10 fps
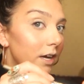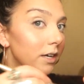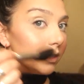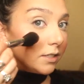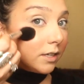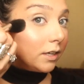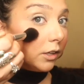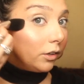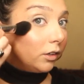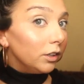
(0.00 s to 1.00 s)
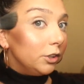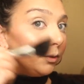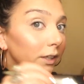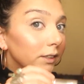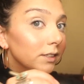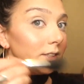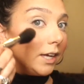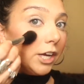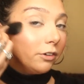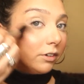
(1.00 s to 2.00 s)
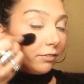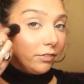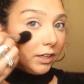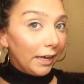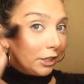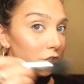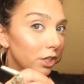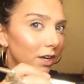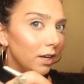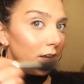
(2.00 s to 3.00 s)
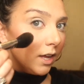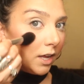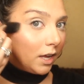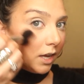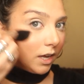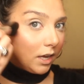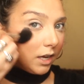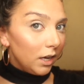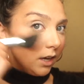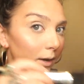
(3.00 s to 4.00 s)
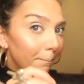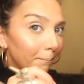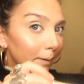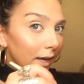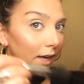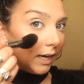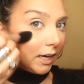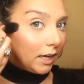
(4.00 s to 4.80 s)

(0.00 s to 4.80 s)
until you can see a reflection in my